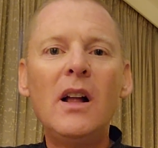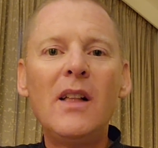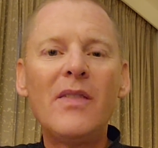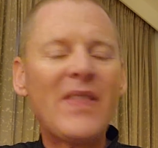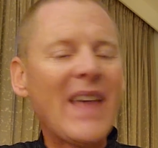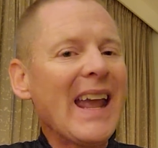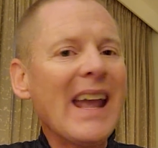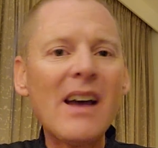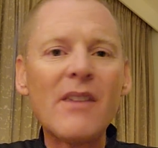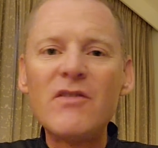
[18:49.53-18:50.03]

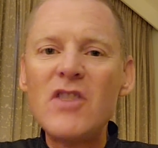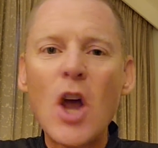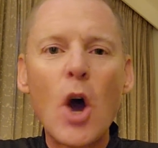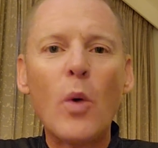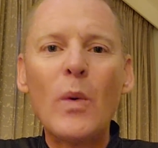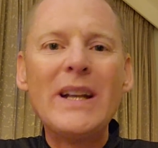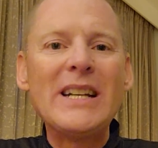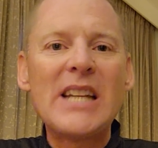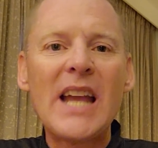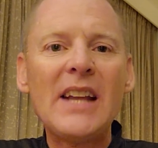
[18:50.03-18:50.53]
they have no
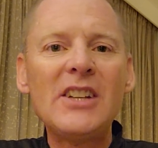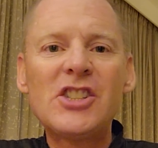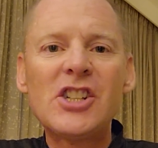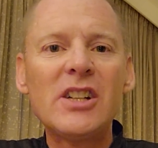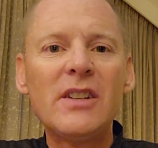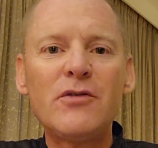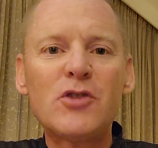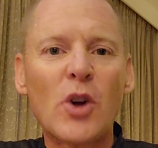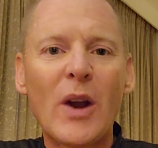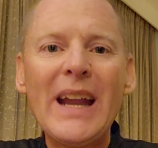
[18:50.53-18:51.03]
intention
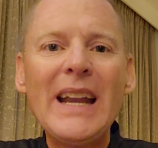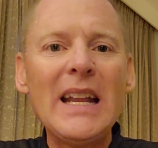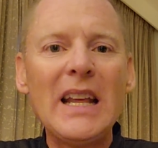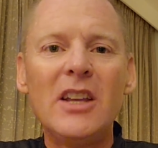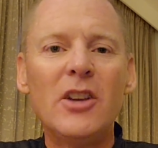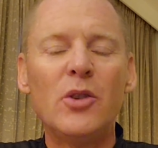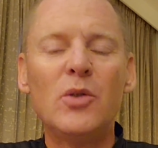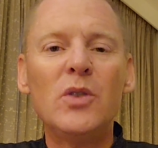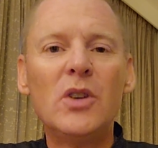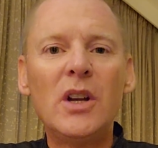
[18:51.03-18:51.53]
of training
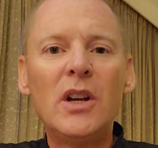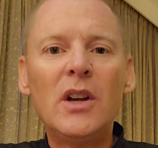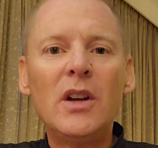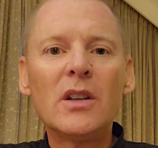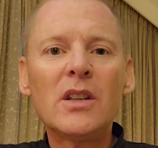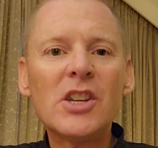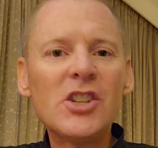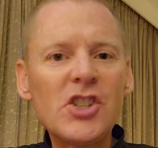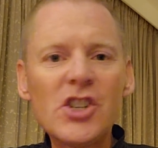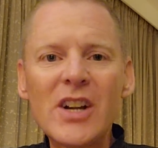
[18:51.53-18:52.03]
you,
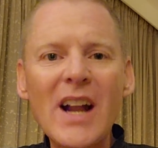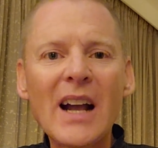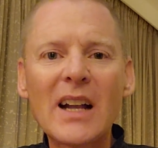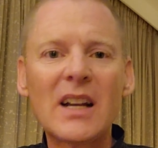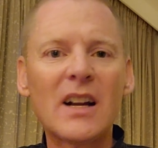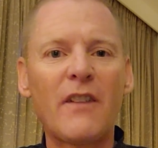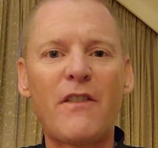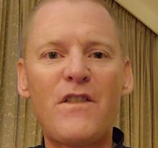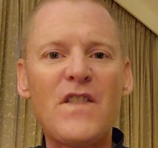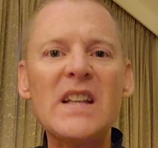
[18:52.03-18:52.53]
because you're not
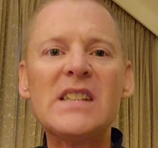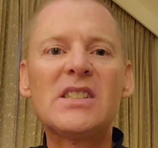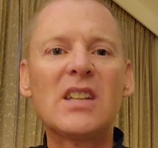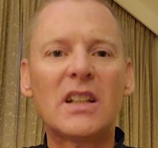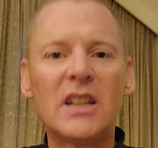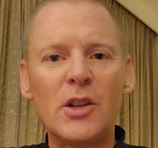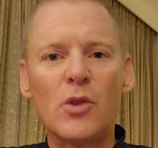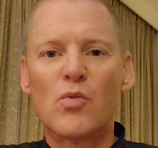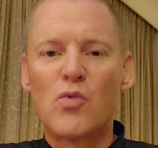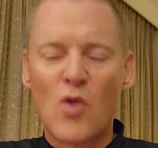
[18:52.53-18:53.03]
going to
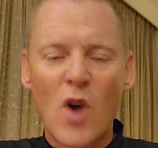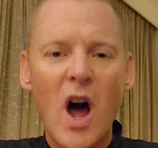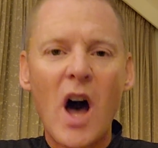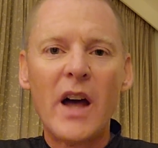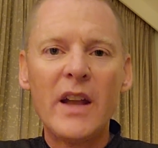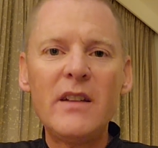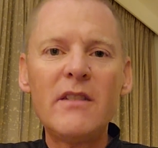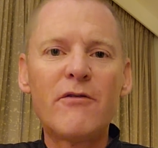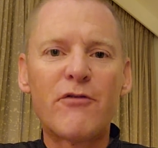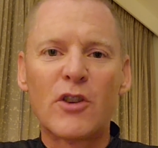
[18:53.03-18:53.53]
physically
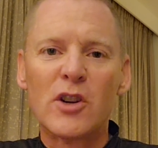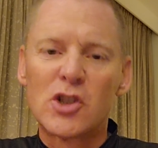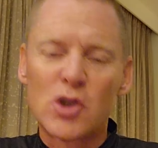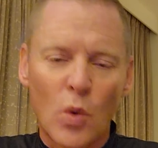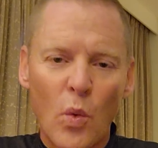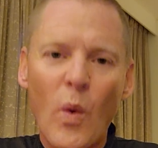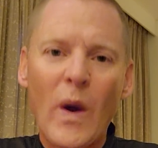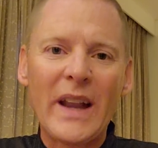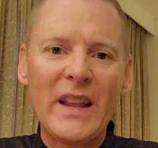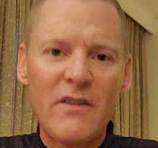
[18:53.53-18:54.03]
run for
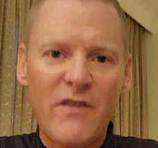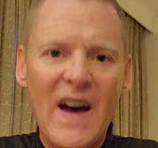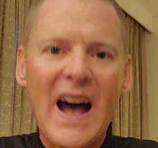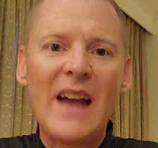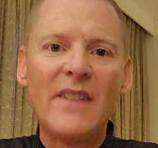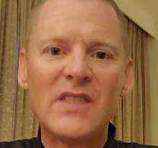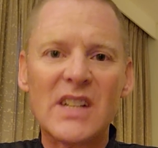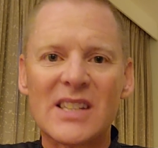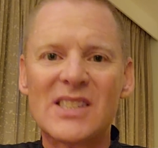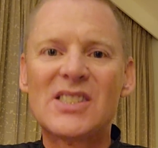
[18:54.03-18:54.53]

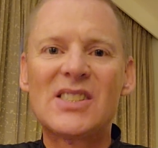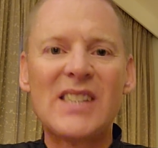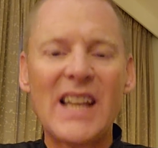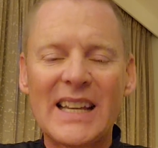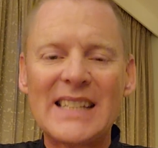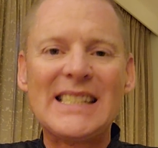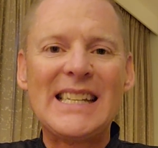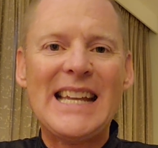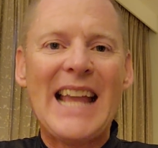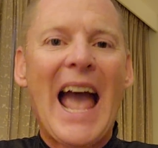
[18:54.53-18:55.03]
25 to
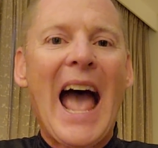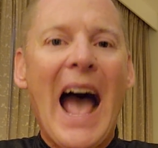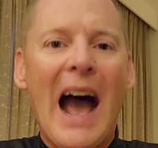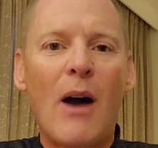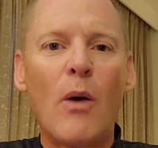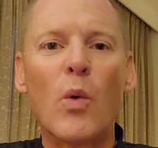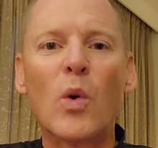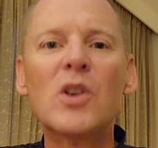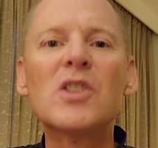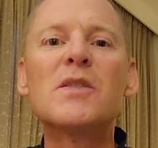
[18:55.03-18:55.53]
60
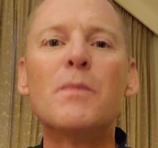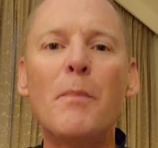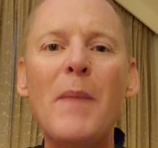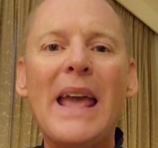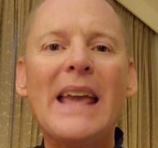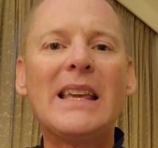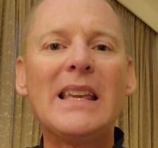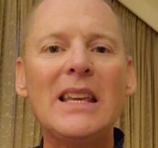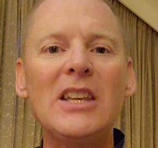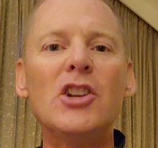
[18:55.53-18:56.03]
hours
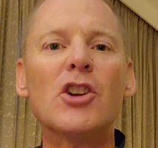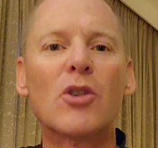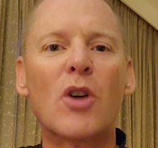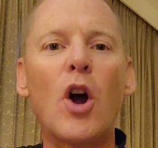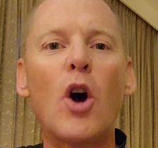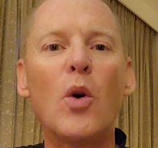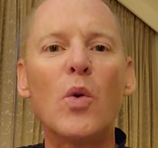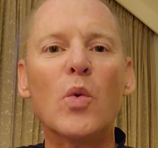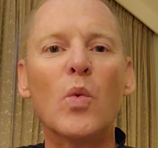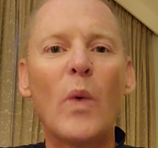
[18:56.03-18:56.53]
making your
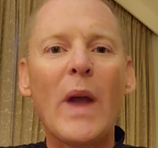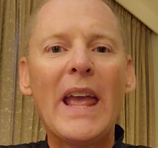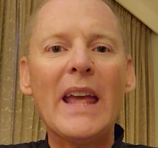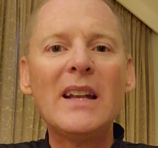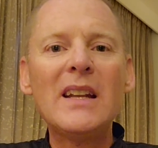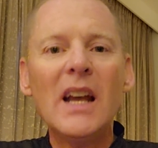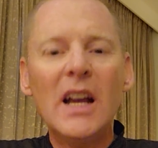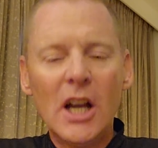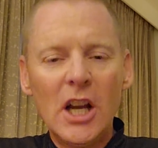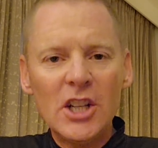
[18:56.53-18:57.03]
own
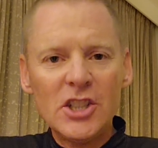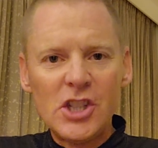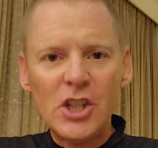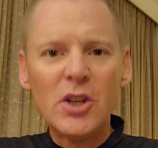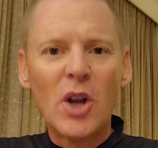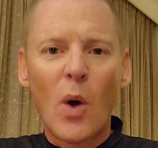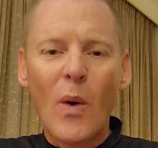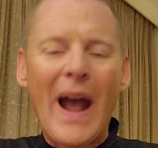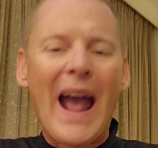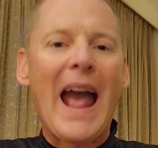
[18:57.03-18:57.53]
wind. Do you
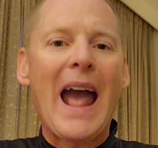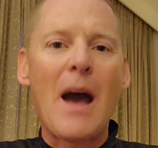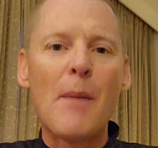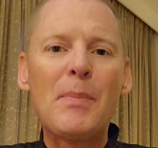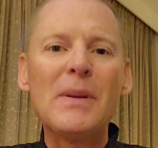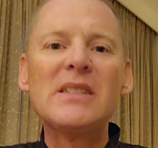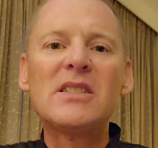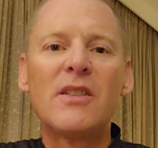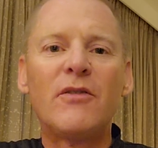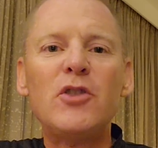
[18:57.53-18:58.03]
know what
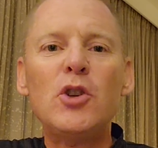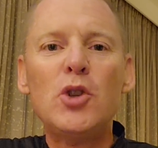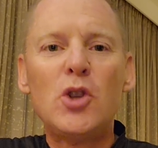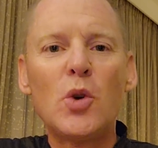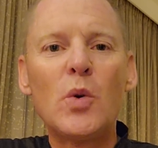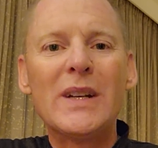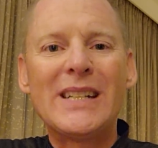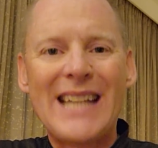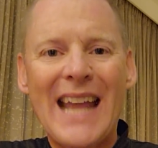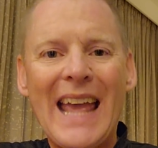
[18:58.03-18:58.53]
happens if you
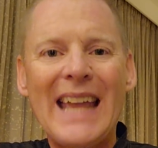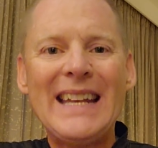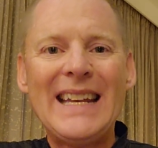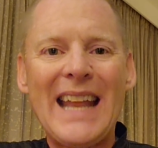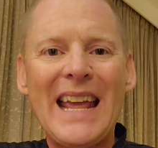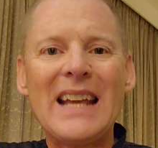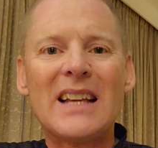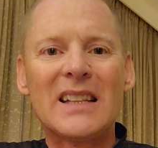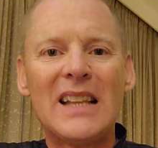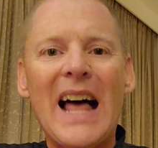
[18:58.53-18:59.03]
do a
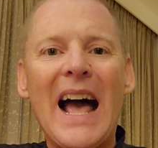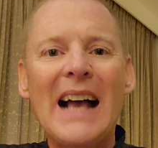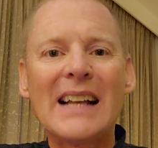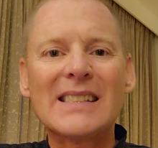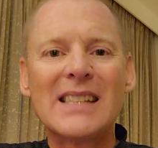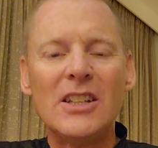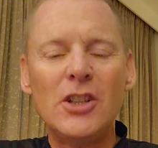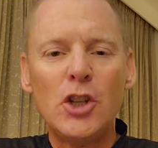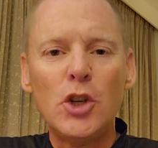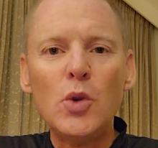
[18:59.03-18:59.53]
10-day
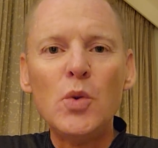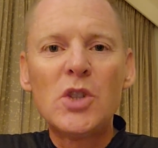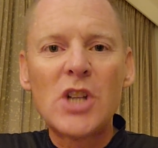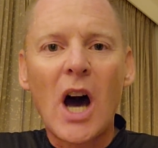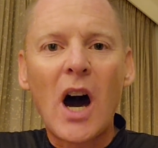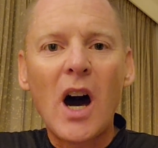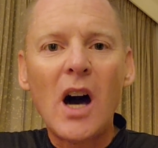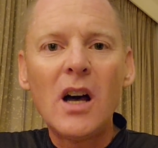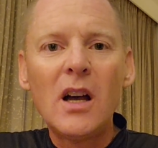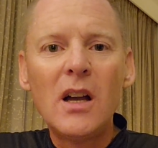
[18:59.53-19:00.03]
class in
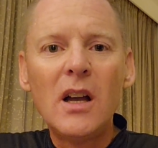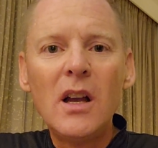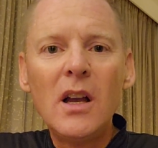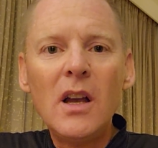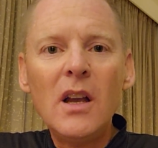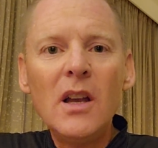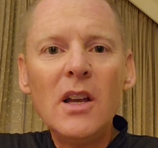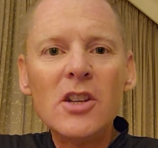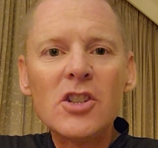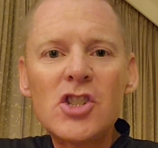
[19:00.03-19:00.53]
Utah?
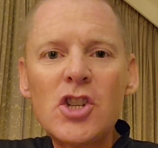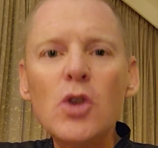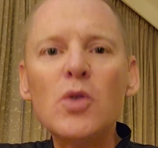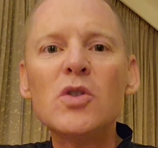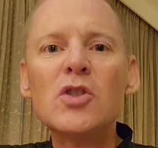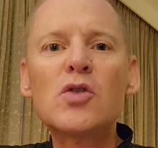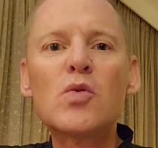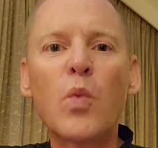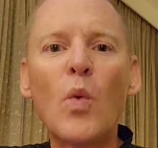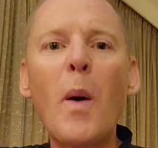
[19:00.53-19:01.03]

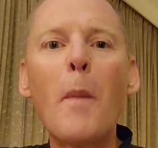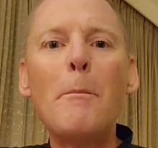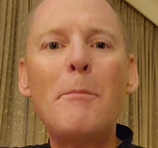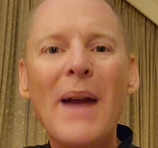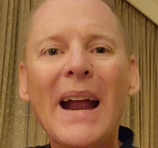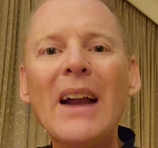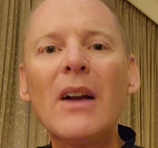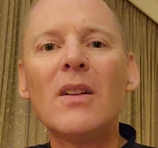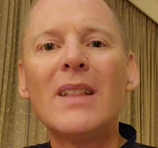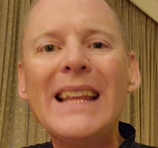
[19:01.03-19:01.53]
Students will
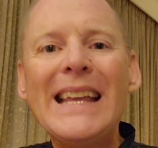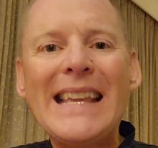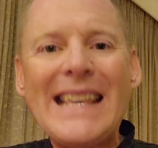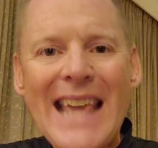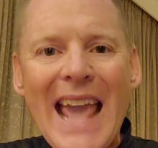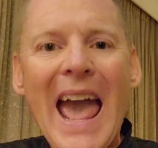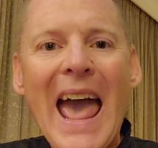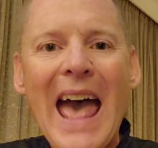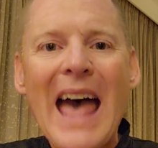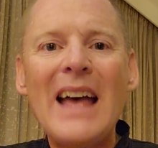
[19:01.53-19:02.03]
barely
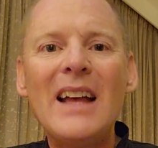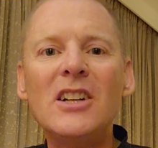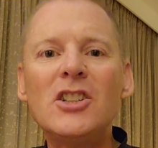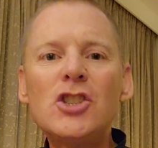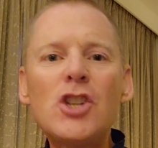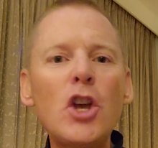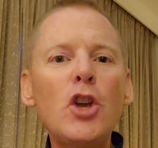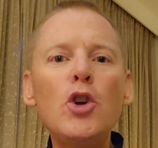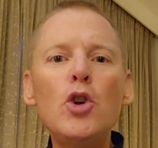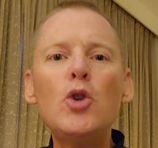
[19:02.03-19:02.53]
get
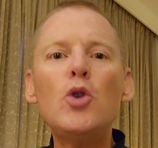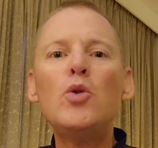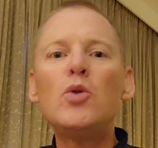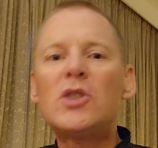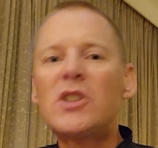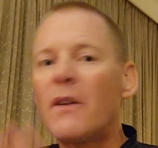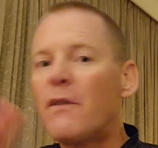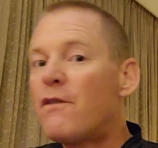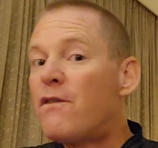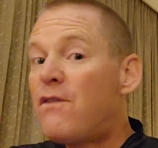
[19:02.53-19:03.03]
2
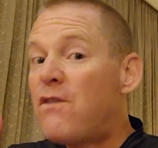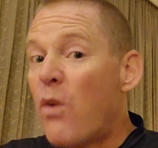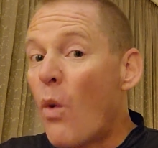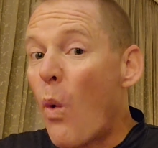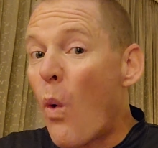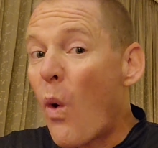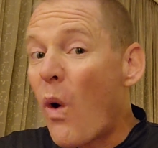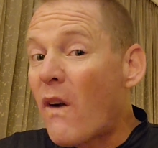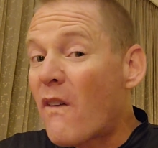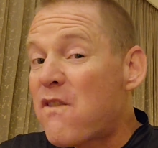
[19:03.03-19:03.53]
to
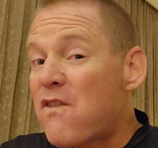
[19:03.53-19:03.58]
4,